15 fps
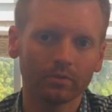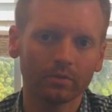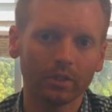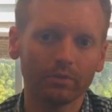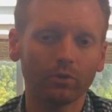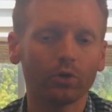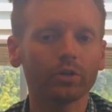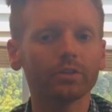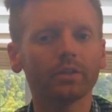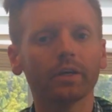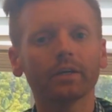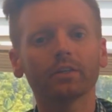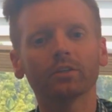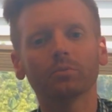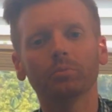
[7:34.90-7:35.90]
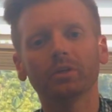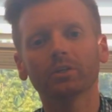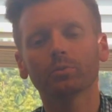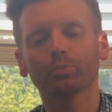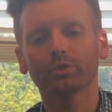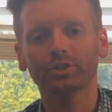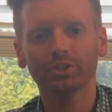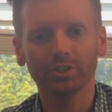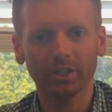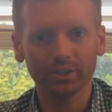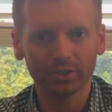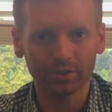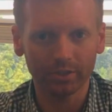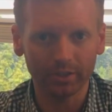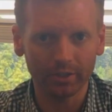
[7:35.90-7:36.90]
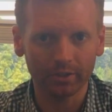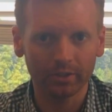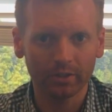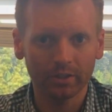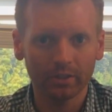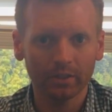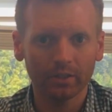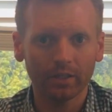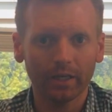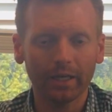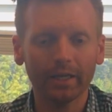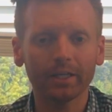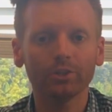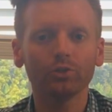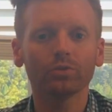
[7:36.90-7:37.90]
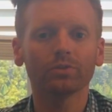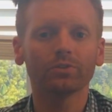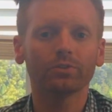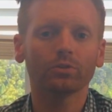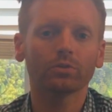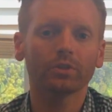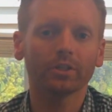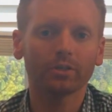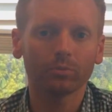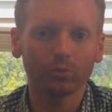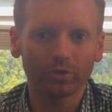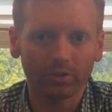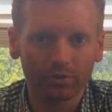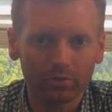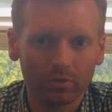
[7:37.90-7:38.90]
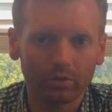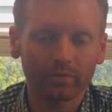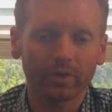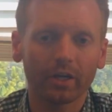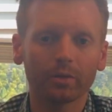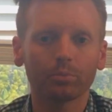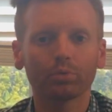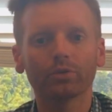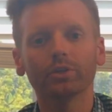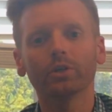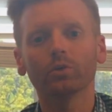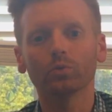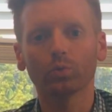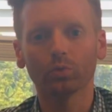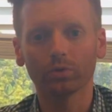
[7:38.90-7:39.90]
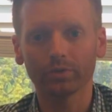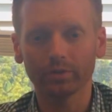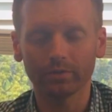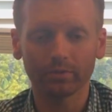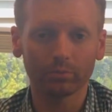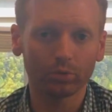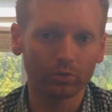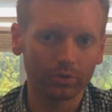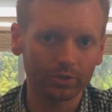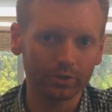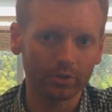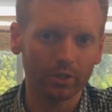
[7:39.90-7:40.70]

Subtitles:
They've already taken the big depreciation hit, and you can still get them with a certified pre-owned warranty from Porsche.